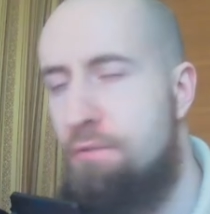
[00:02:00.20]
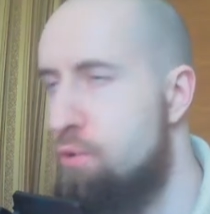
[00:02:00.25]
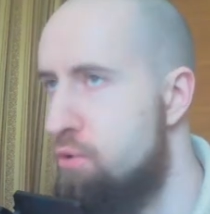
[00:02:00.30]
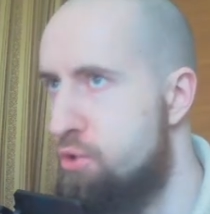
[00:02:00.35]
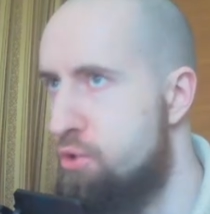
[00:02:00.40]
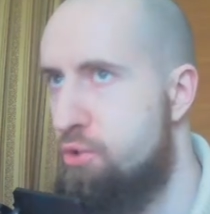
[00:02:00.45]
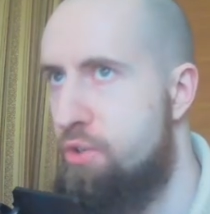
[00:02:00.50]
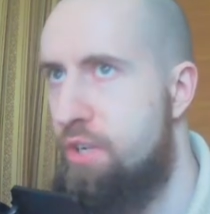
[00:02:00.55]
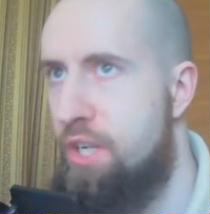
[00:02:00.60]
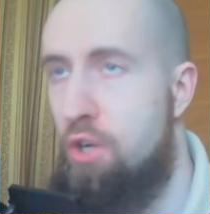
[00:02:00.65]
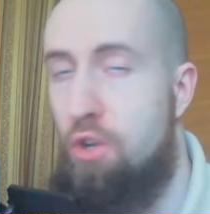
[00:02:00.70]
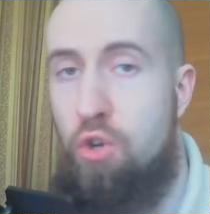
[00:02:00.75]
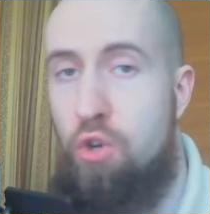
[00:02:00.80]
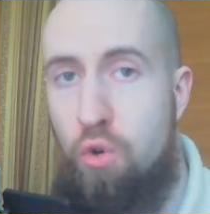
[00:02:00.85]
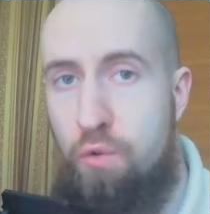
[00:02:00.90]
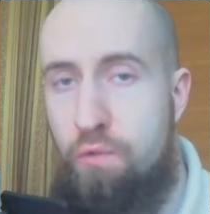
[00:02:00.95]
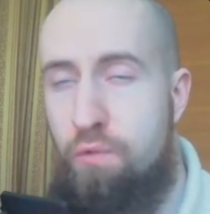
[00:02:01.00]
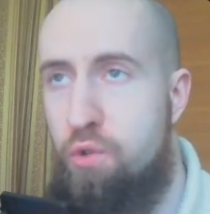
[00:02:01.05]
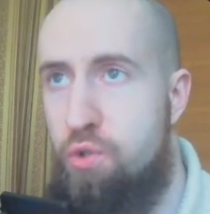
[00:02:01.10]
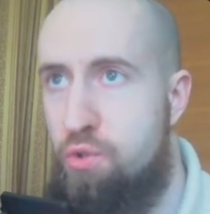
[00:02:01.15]
screen or not
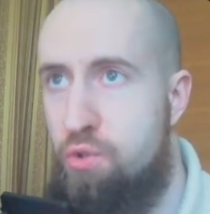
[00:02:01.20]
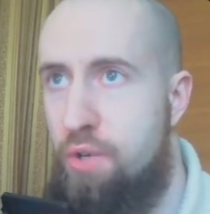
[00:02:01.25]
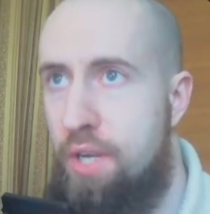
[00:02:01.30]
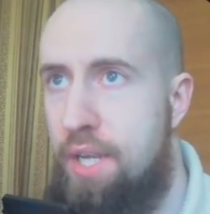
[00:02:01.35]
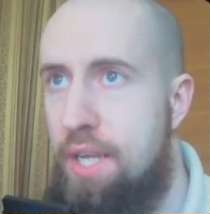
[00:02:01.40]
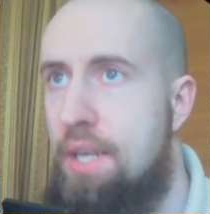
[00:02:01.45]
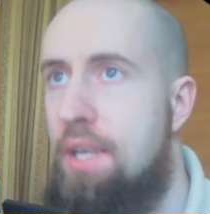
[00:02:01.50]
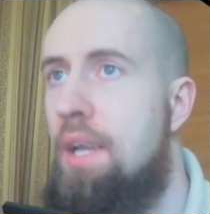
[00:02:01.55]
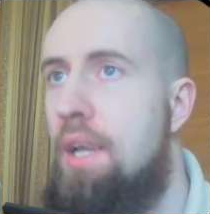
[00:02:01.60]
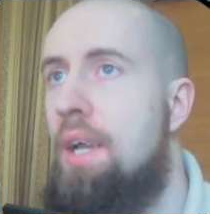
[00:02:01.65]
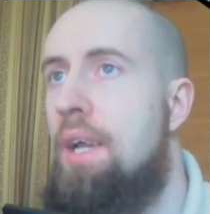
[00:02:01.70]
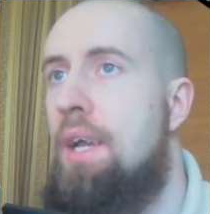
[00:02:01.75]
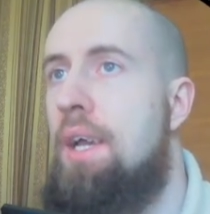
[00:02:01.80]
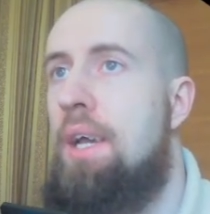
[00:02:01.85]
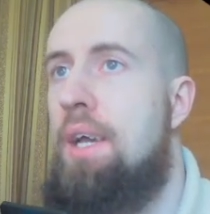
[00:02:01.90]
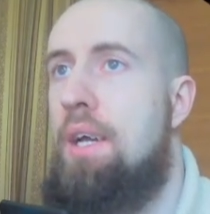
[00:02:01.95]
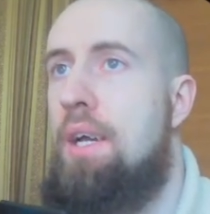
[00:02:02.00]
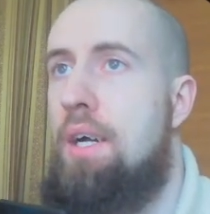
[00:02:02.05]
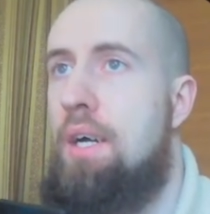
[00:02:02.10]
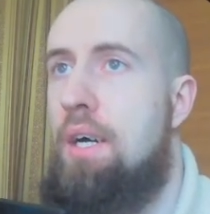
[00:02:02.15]
full screen.
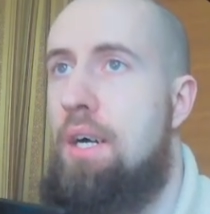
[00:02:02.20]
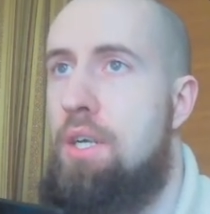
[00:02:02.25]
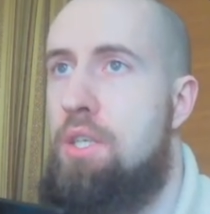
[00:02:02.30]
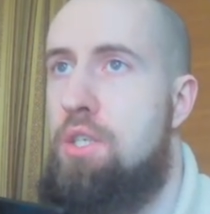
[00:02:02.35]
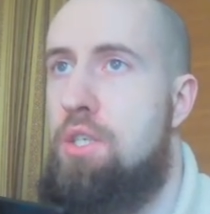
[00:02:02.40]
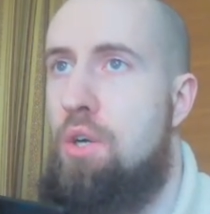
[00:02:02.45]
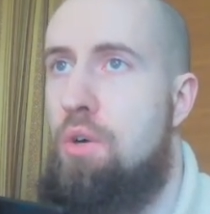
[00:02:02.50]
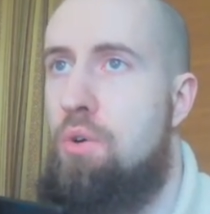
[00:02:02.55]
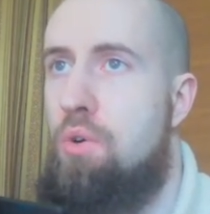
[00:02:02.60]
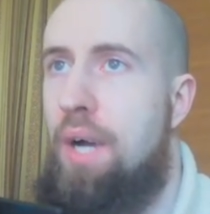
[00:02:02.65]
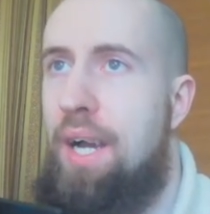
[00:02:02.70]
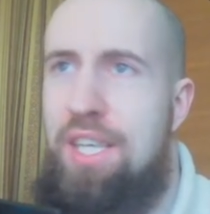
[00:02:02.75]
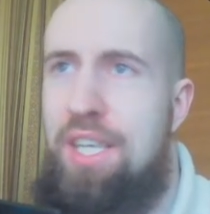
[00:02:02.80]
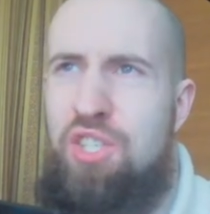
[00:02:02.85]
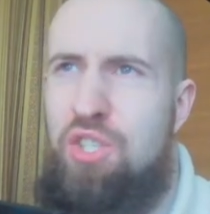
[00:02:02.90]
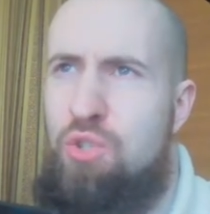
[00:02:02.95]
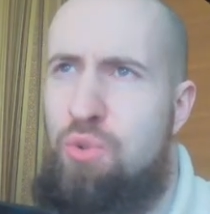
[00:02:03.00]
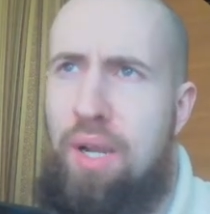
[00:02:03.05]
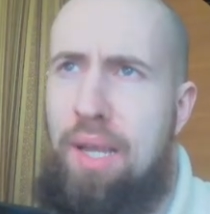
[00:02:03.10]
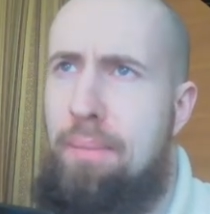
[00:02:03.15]
Uh, so I
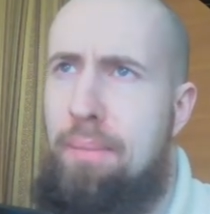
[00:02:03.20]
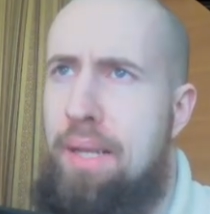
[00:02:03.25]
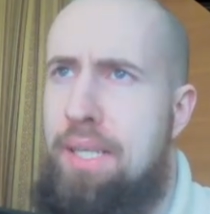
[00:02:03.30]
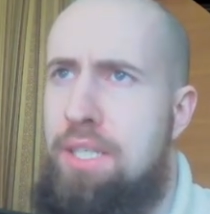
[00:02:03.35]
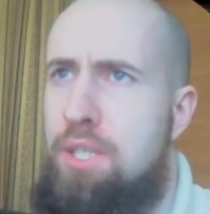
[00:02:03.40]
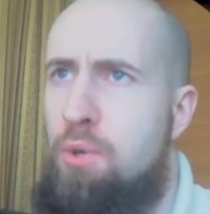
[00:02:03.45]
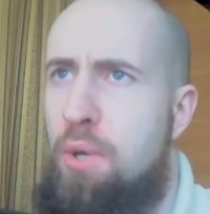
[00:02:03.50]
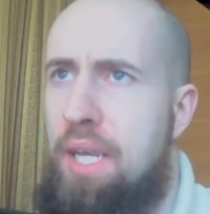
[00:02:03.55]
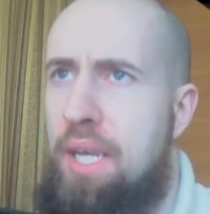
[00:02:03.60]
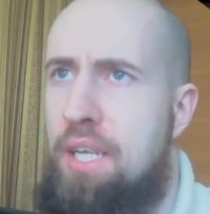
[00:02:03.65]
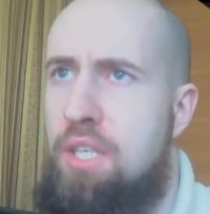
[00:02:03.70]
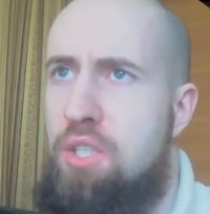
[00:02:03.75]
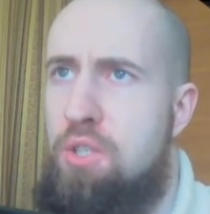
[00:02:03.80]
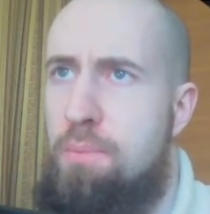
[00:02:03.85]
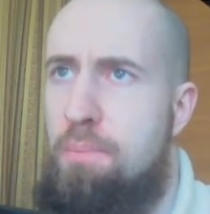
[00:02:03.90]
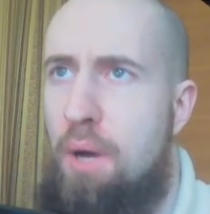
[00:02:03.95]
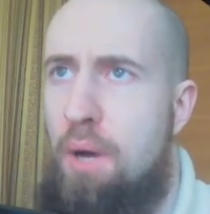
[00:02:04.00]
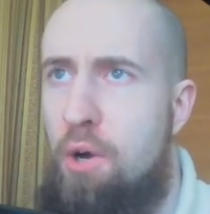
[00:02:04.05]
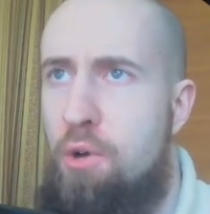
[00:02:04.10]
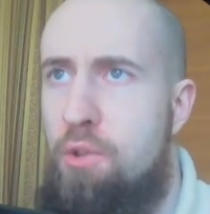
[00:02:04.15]
just recommend doing it
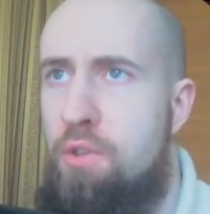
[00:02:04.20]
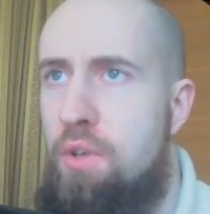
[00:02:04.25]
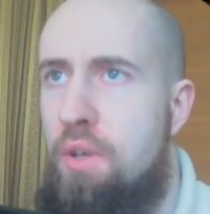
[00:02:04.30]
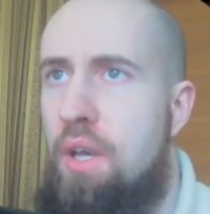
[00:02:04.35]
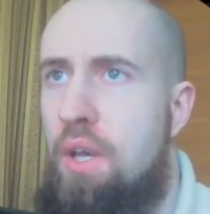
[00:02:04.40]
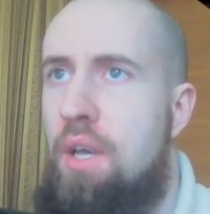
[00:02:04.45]
both.